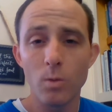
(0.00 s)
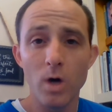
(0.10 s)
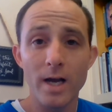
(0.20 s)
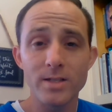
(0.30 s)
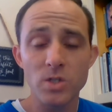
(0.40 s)

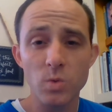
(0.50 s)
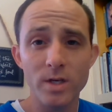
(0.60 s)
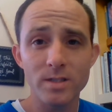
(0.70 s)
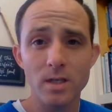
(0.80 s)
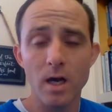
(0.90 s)
Well, I just
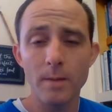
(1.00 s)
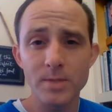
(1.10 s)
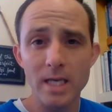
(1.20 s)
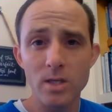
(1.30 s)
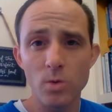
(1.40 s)
wanted to
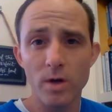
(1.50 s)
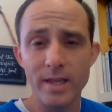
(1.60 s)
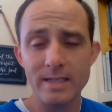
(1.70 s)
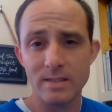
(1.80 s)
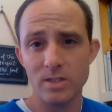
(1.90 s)
update you on
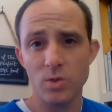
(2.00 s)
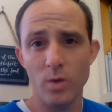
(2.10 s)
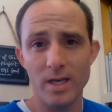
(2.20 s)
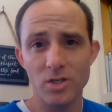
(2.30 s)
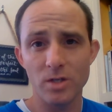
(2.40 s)
that
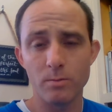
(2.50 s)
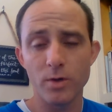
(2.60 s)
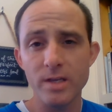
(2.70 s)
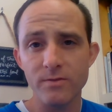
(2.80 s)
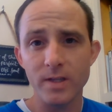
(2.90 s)
situation
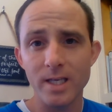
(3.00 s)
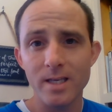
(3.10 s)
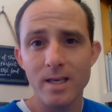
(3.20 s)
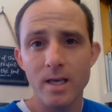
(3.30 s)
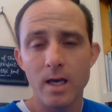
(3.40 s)

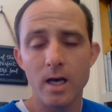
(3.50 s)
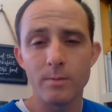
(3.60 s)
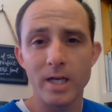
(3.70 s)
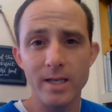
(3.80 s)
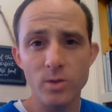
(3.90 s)
briefly,
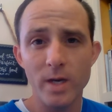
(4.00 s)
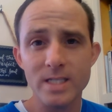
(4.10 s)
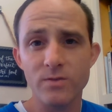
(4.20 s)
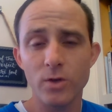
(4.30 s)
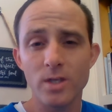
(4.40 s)
but I do
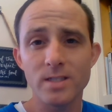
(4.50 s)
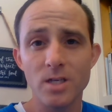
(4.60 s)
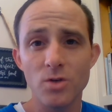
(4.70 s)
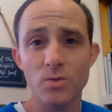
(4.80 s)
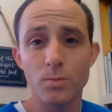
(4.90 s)
ask for your
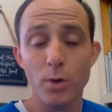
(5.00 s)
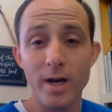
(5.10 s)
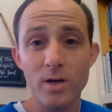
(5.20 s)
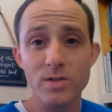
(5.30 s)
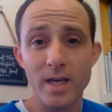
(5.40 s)
continued
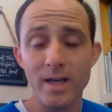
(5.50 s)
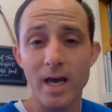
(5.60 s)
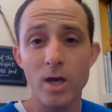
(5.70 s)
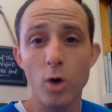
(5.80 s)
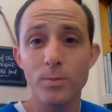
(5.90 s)
prayers.
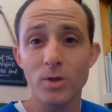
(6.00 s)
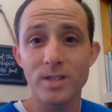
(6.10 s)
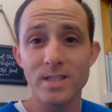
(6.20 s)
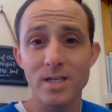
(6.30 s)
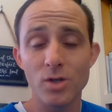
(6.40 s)
I hope you'll
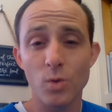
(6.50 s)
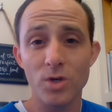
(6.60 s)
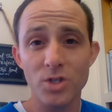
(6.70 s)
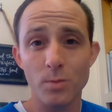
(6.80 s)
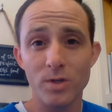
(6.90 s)
continue to
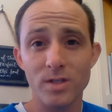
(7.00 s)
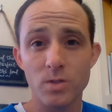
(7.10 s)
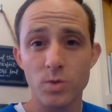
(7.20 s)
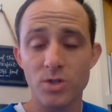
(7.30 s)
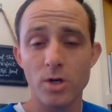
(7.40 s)
worship with
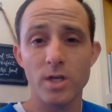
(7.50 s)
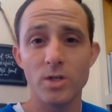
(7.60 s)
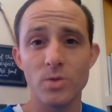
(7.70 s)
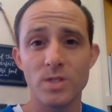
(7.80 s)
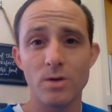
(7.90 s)
us. We're starting
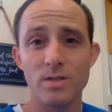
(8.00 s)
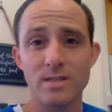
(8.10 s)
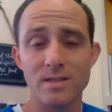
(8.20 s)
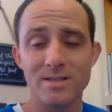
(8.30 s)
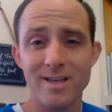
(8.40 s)
a new
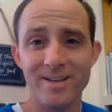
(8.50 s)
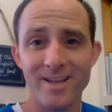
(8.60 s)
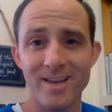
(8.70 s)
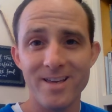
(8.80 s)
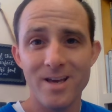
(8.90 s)
series this
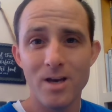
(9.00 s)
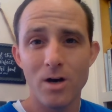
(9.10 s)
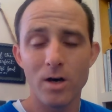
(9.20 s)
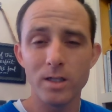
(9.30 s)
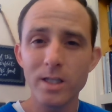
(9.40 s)
Sunday
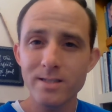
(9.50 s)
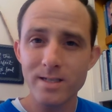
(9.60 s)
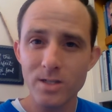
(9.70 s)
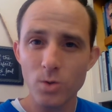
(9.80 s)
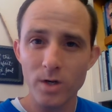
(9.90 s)
on
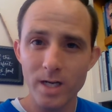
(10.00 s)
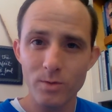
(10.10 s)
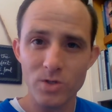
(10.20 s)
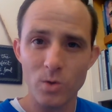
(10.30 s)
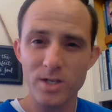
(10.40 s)
listening to our
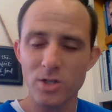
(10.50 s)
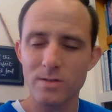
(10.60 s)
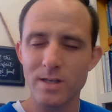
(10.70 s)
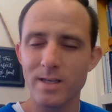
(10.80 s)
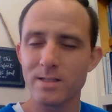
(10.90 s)
neighbor's
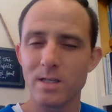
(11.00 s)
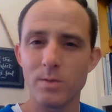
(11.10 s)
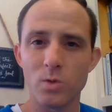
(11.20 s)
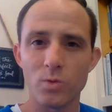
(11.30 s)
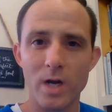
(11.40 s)
questions. I think it's
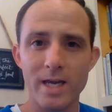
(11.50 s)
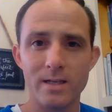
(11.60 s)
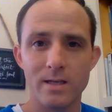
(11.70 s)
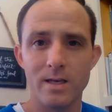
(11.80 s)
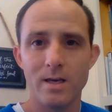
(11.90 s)
going to be
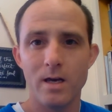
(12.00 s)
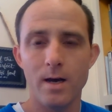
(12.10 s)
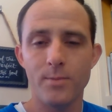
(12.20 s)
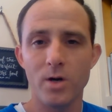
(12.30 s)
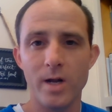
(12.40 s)
right
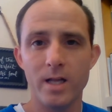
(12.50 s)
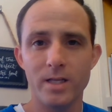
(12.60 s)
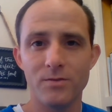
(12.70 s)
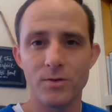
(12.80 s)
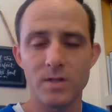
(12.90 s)
up our
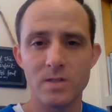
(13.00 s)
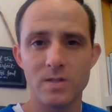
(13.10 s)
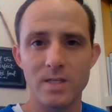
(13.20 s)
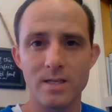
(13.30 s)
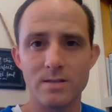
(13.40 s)
alley for this
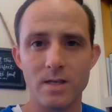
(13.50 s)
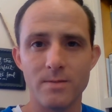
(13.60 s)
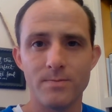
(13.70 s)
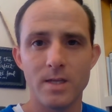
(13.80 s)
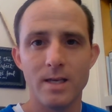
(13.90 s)

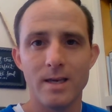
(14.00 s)
season.